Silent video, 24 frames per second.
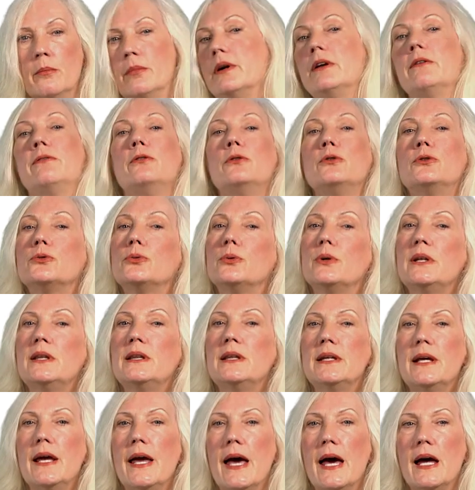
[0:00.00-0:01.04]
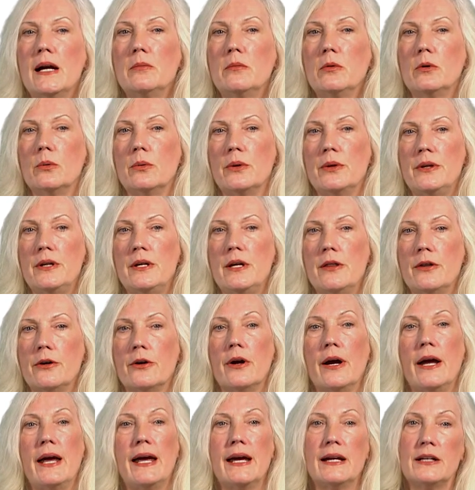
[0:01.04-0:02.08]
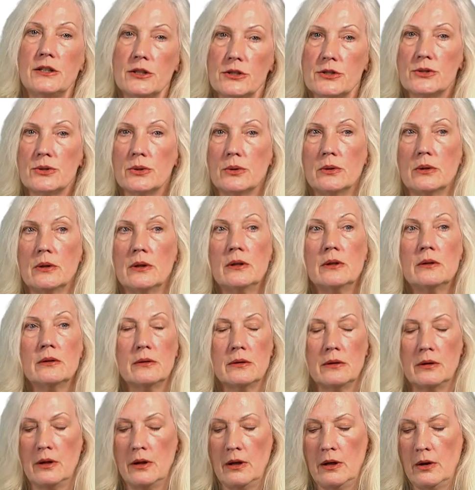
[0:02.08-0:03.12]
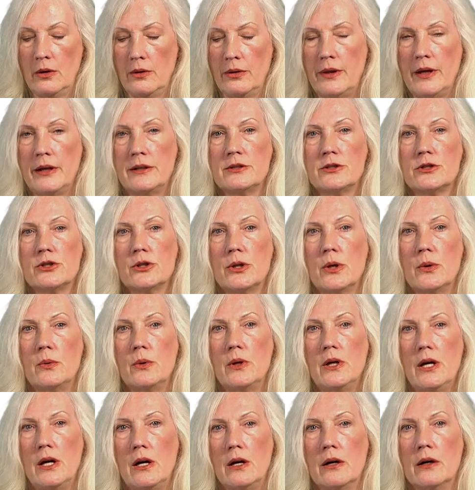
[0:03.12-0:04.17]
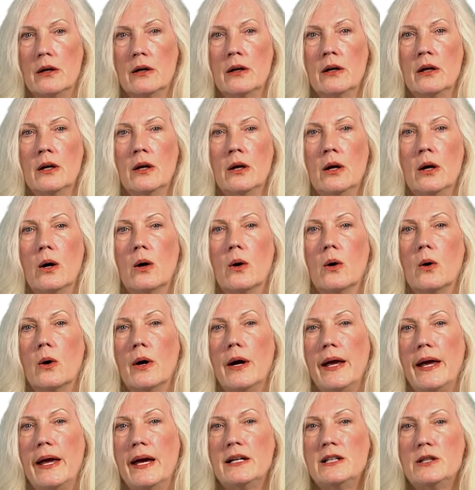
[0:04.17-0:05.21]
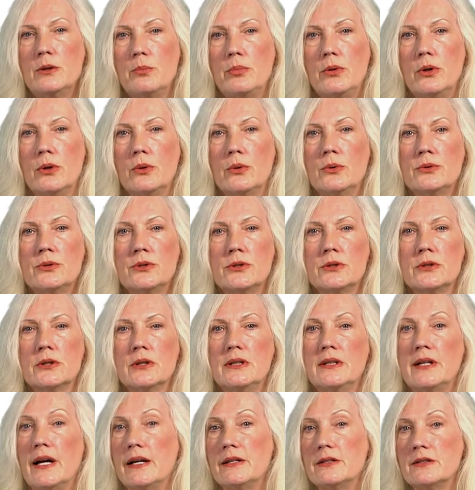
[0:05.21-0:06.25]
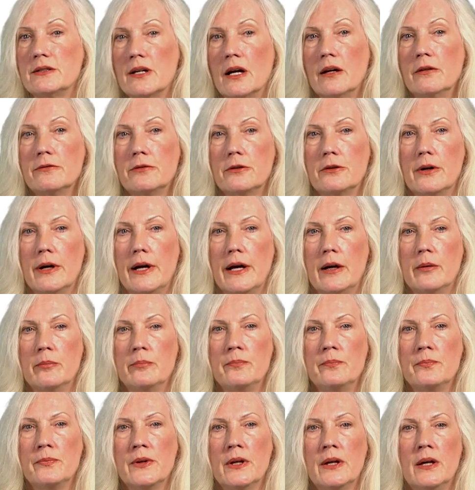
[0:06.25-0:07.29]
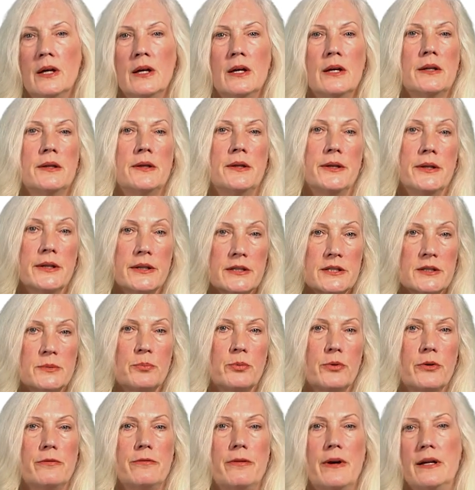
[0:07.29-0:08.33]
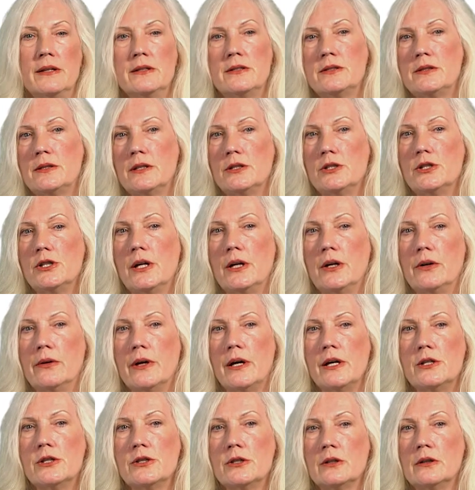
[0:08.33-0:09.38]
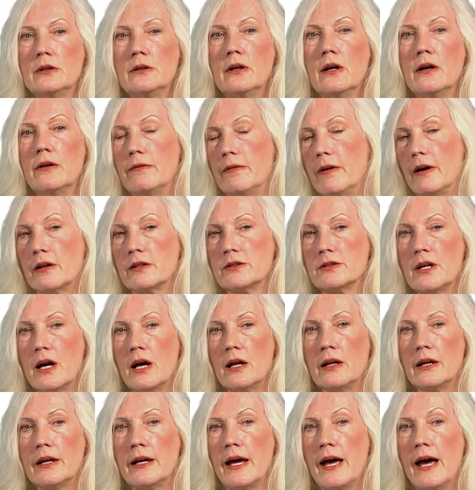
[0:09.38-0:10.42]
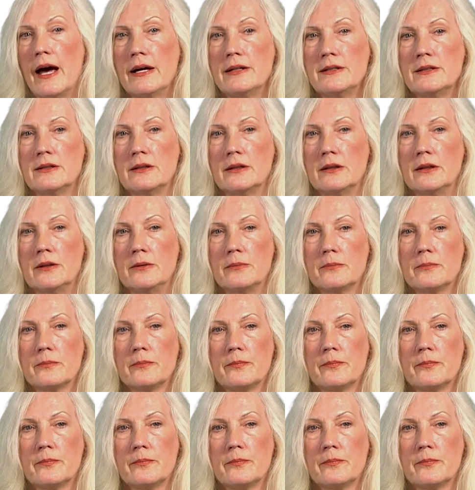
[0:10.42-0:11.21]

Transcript: But if you treat the animal with either antizole, that's shown here, or antabuse, disulfiram, this prevents the generation of oxalic acid.